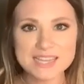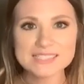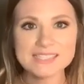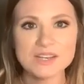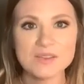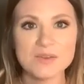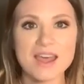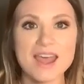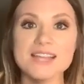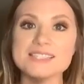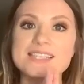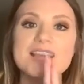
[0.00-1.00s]
With that said,
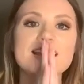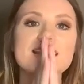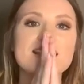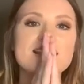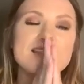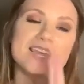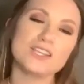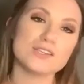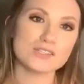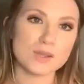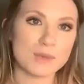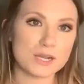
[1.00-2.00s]
you guys,
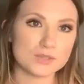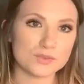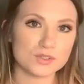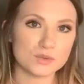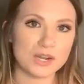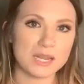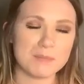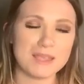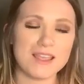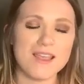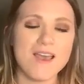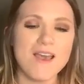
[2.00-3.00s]
Thank you so much for
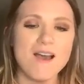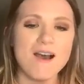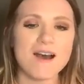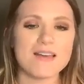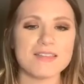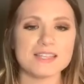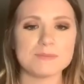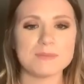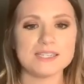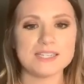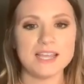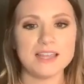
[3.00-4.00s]
joining me on
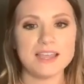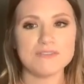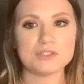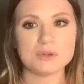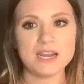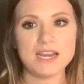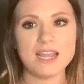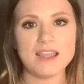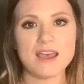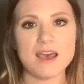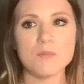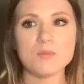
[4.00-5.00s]
this Monday live
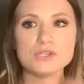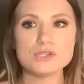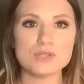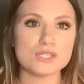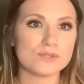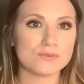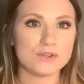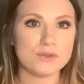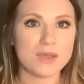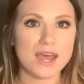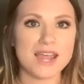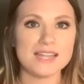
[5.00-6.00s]
training. We do this
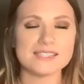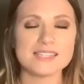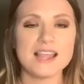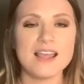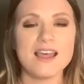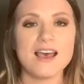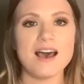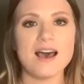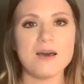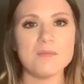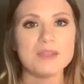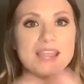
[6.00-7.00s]
for you guys.
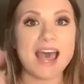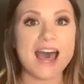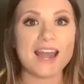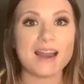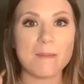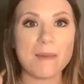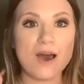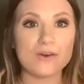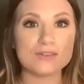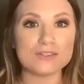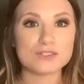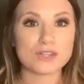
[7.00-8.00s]
We had
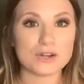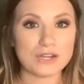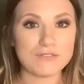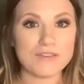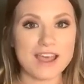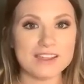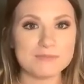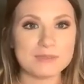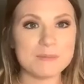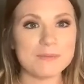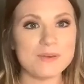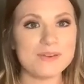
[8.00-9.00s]
about
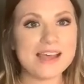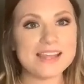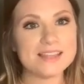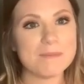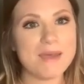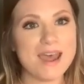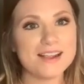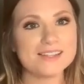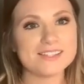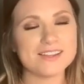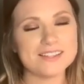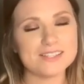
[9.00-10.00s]
35 people at the
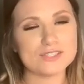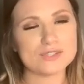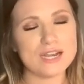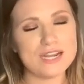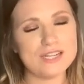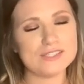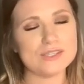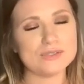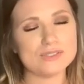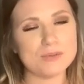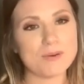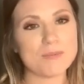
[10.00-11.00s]
max on this training,
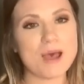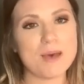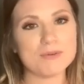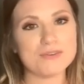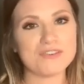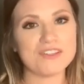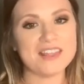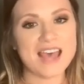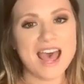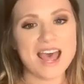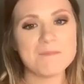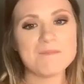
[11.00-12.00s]
so super pumped
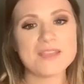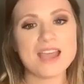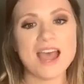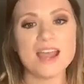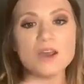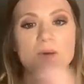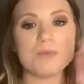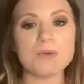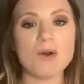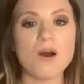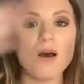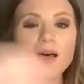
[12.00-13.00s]
for that. I
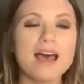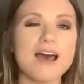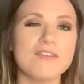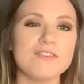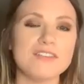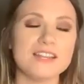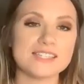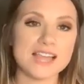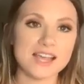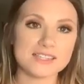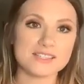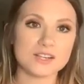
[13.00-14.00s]
hope you all have a
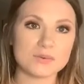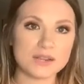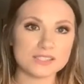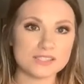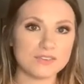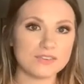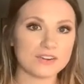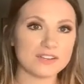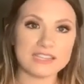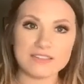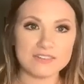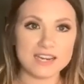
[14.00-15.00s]
fantastic rest
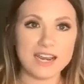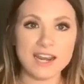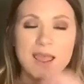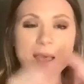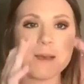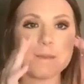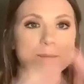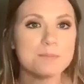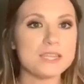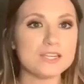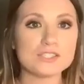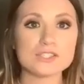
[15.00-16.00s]
of your evening.
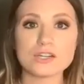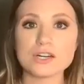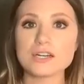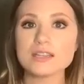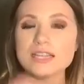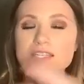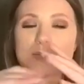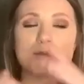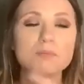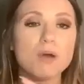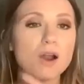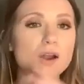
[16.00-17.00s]
Be sure,
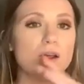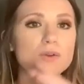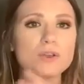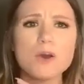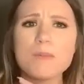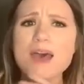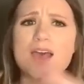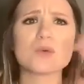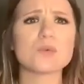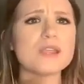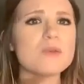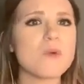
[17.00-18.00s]
like tomorrow, go
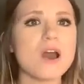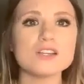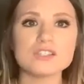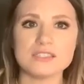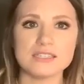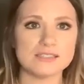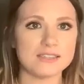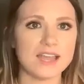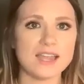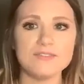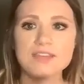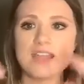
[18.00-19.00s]
back, rewatch
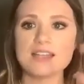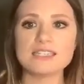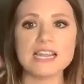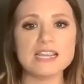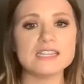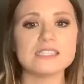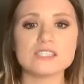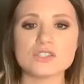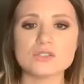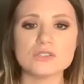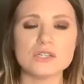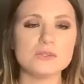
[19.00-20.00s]
this live. Take
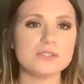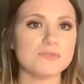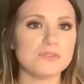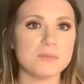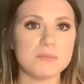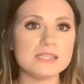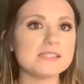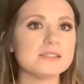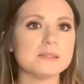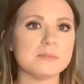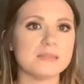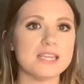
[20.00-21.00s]
additional notes if you
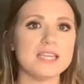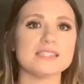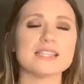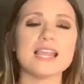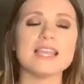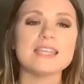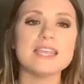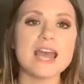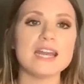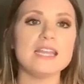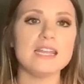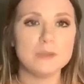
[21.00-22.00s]
missed some things
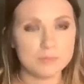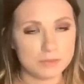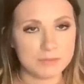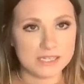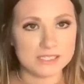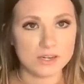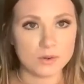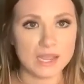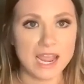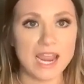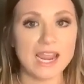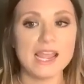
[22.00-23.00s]
and get it
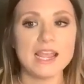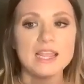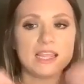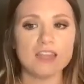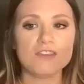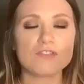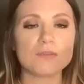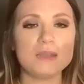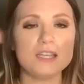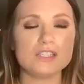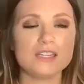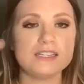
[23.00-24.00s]
implemented, okay?
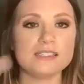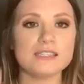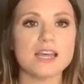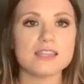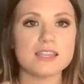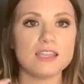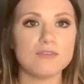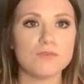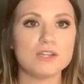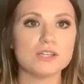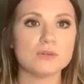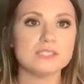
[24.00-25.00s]
Information is
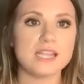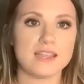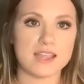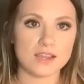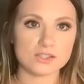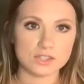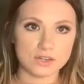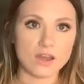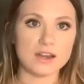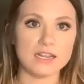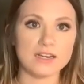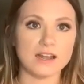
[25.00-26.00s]
nothing if we don't take
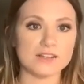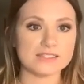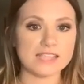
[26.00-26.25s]
action on it.